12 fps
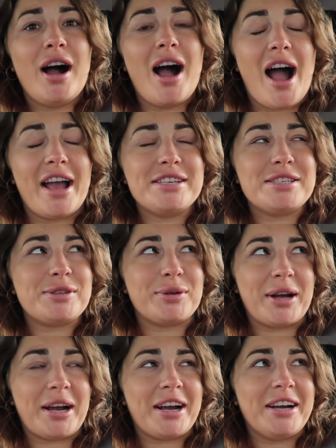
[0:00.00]
I
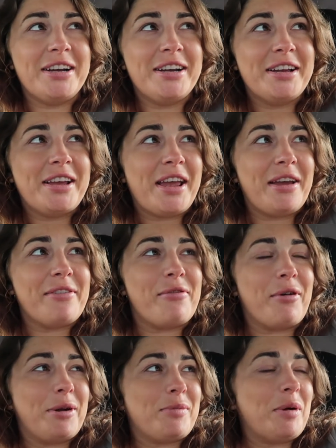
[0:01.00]
swear, if
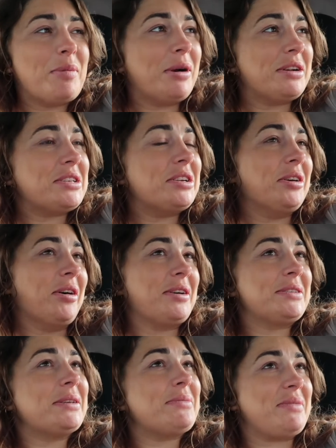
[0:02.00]
one more person
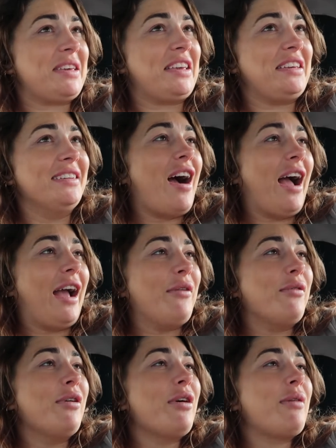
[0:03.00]
honks at me, I
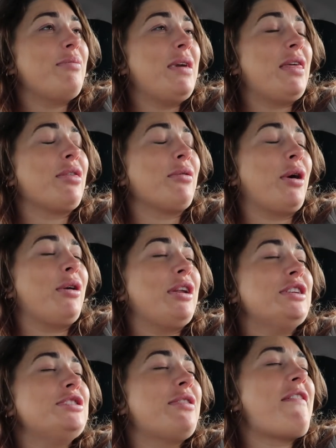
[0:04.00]
will be thrown
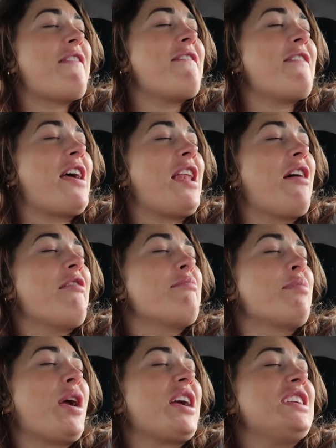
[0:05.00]
into a fit of
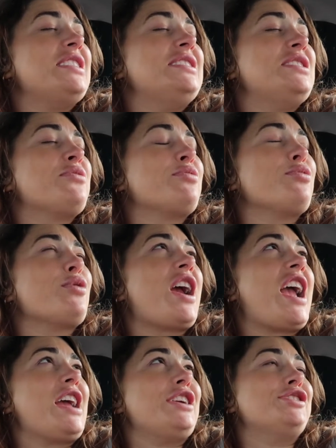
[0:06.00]
pregnancy
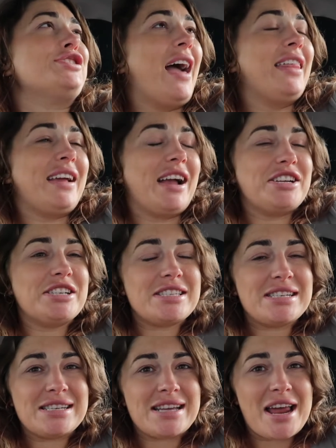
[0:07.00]
rage. I think I just
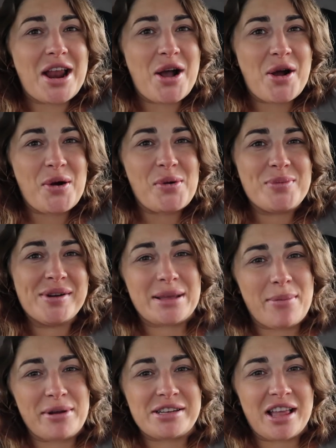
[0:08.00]
need to get home because
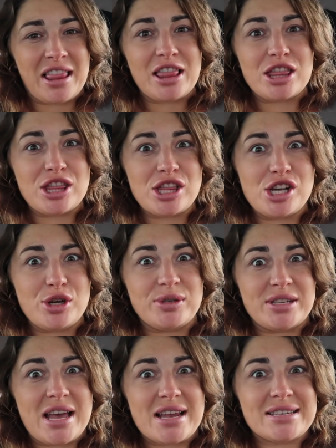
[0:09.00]
I'm about to lose
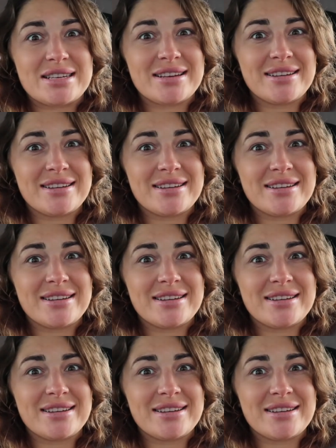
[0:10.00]
it.